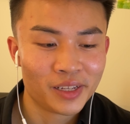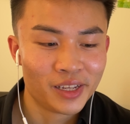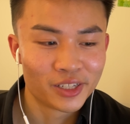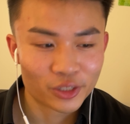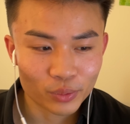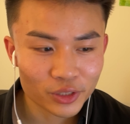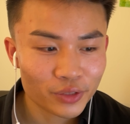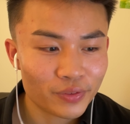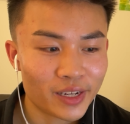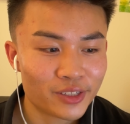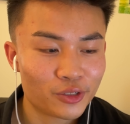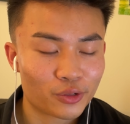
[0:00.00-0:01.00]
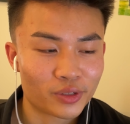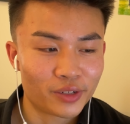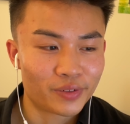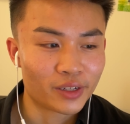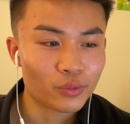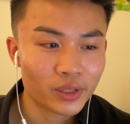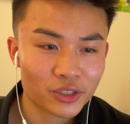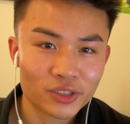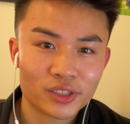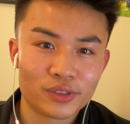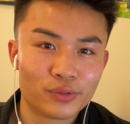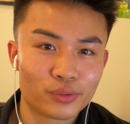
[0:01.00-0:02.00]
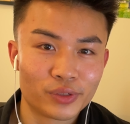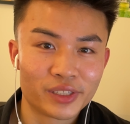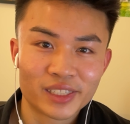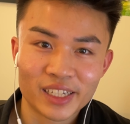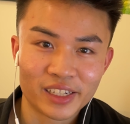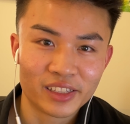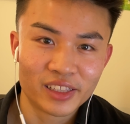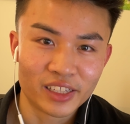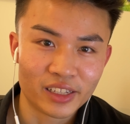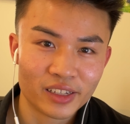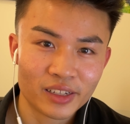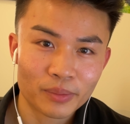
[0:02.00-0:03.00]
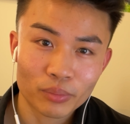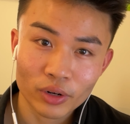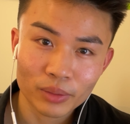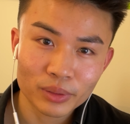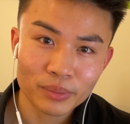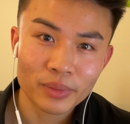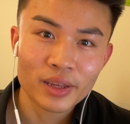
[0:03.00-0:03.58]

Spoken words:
So once you've asked your clarifying questions and you've restated the problem,